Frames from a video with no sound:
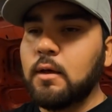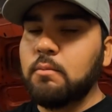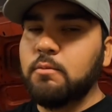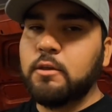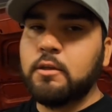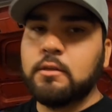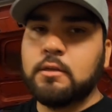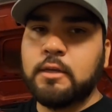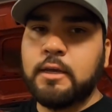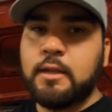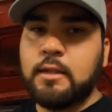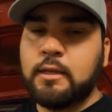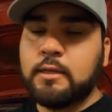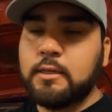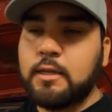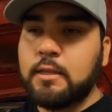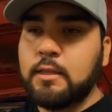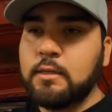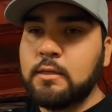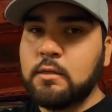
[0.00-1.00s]
Because again, like I
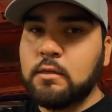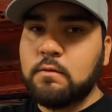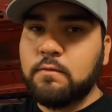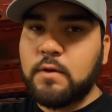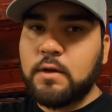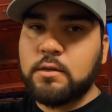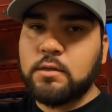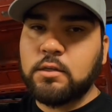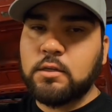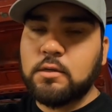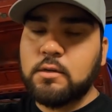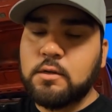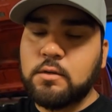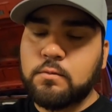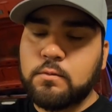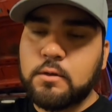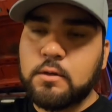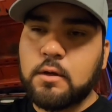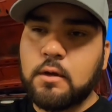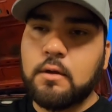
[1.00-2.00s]
said, this is a very
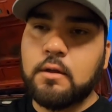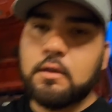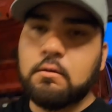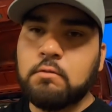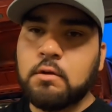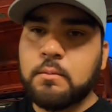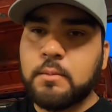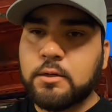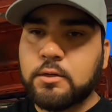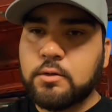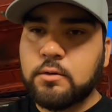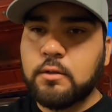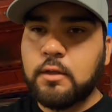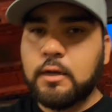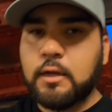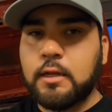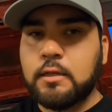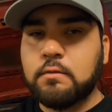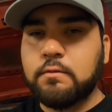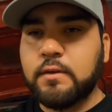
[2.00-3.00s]
serious recall, and you want to make sure that
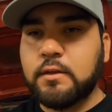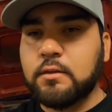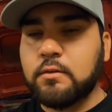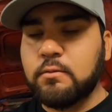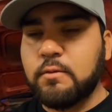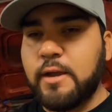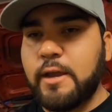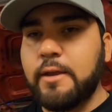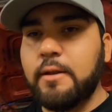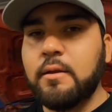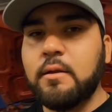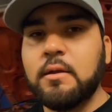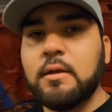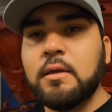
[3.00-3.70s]
it gets fixed right.